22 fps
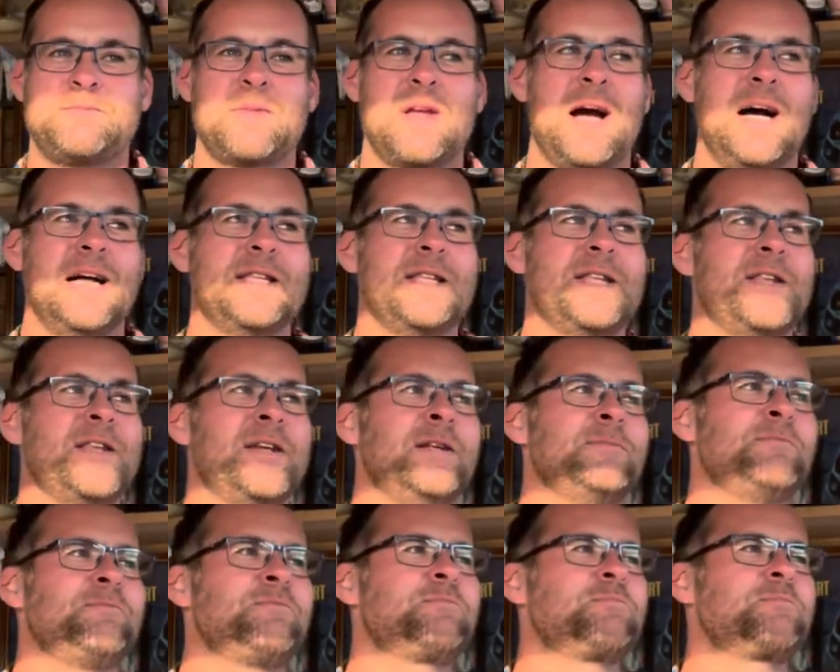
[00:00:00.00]
And
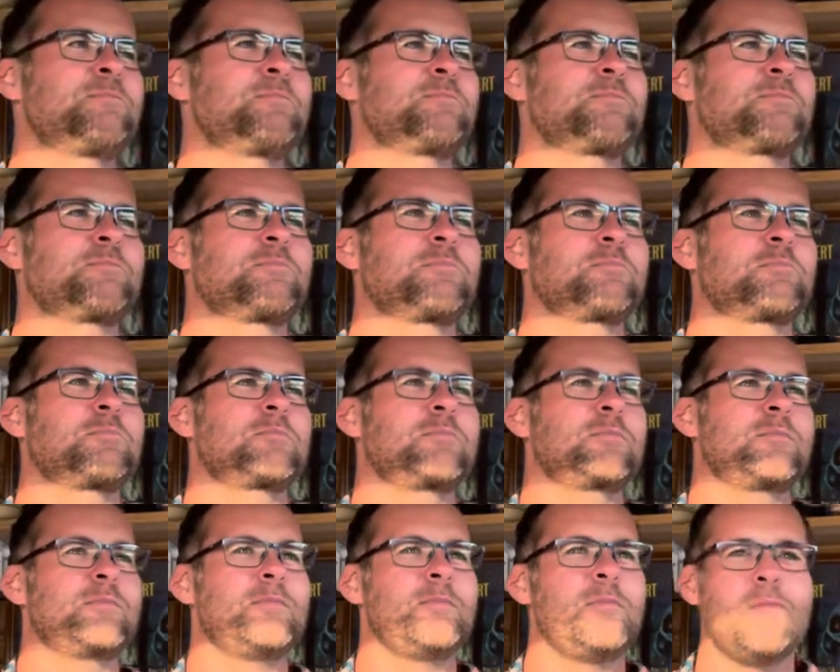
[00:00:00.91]

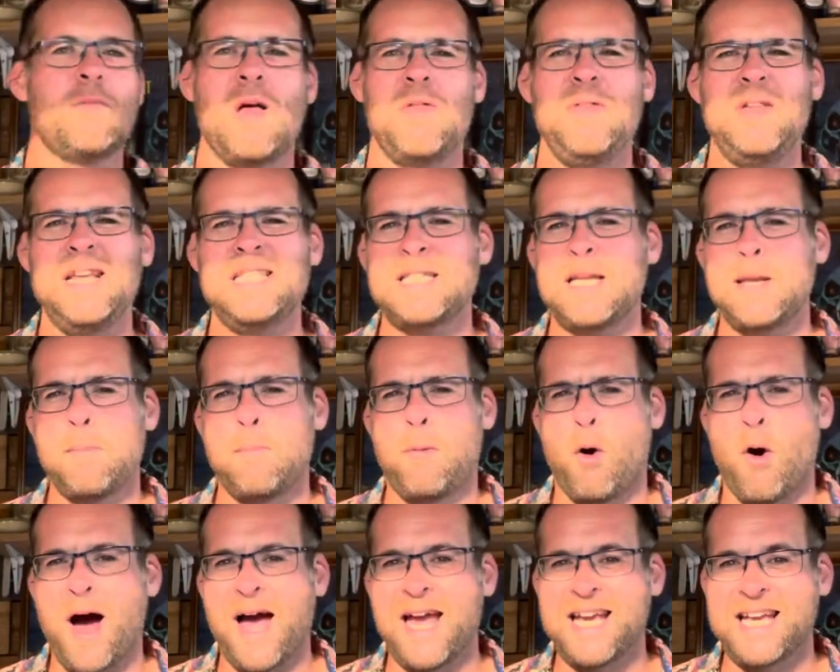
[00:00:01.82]
I think he said he
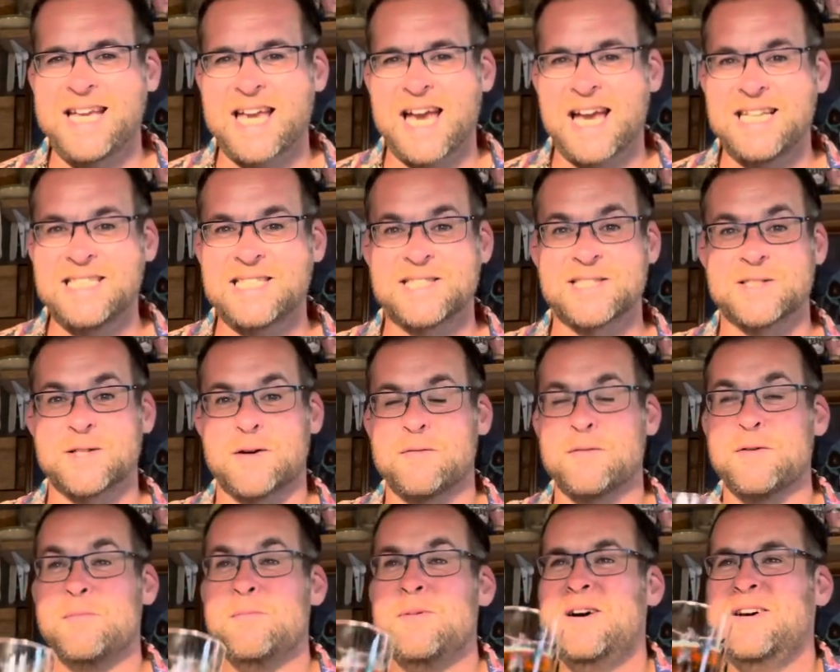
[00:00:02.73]
bought eight cases of
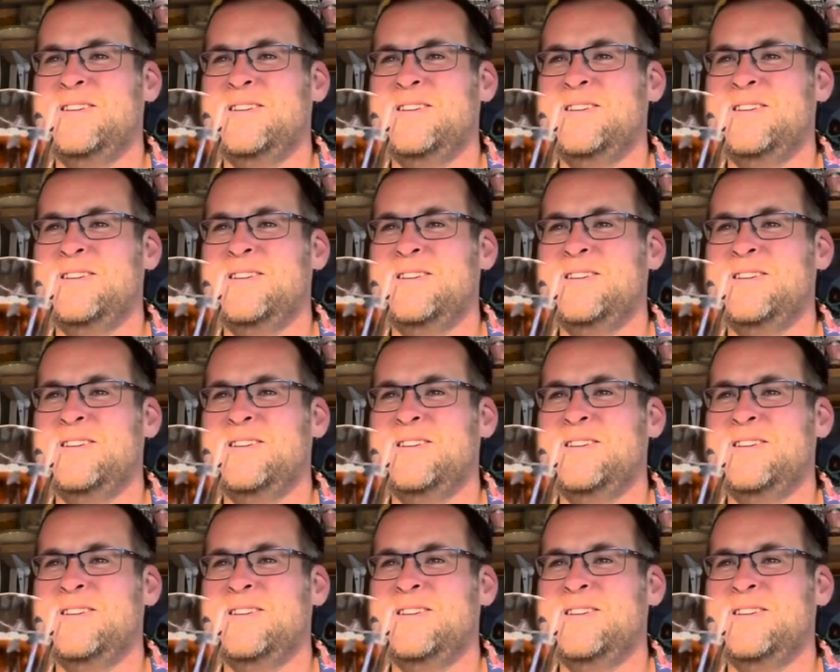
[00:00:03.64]
them.